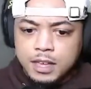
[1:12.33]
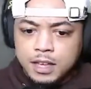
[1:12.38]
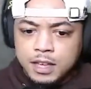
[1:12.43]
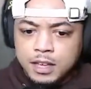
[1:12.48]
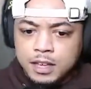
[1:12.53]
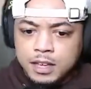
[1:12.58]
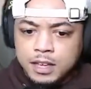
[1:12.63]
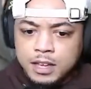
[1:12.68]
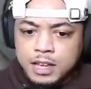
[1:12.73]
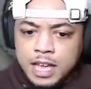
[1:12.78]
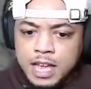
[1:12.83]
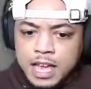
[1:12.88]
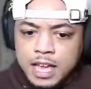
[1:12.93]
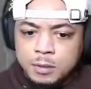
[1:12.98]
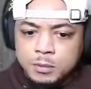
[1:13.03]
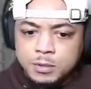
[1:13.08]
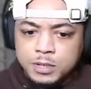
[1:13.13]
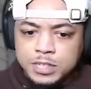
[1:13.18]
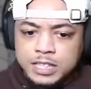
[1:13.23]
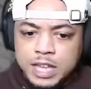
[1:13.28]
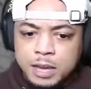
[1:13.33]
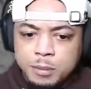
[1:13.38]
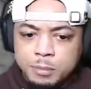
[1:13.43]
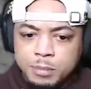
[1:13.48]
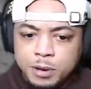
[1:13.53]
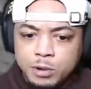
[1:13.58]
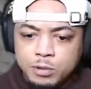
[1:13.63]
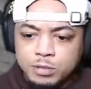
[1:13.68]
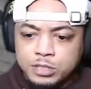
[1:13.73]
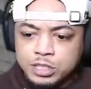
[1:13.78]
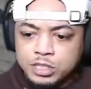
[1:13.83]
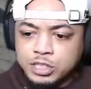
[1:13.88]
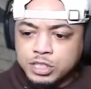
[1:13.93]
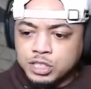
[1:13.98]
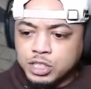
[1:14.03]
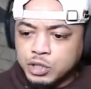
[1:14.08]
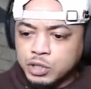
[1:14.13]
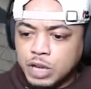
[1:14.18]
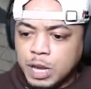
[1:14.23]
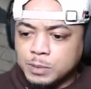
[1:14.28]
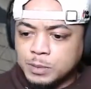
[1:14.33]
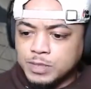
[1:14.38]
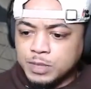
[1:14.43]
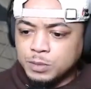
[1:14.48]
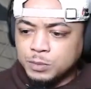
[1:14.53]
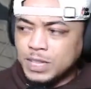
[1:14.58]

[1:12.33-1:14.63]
Hammers that post and just drops in.